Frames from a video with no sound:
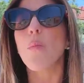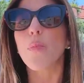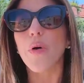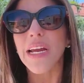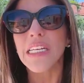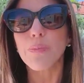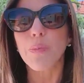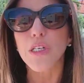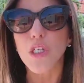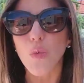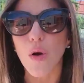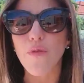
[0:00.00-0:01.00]
Price per
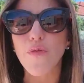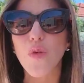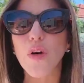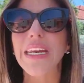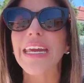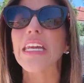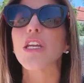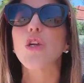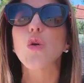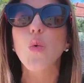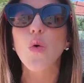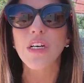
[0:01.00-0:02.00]
square foot in
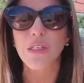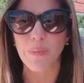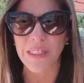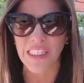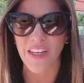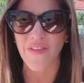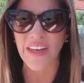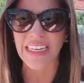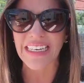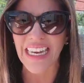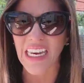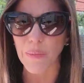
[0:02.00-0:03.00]
your specific
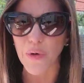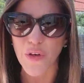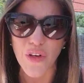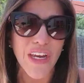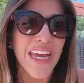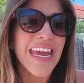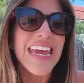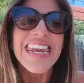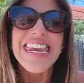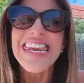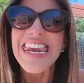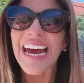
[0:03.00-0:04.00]
neighborhood,
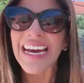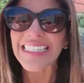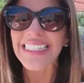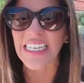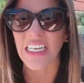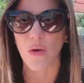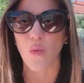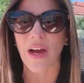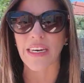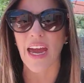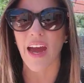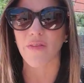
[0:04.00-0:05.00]
not
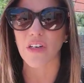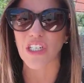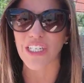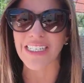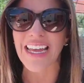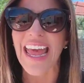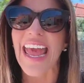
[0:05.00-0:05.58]
citywide averages.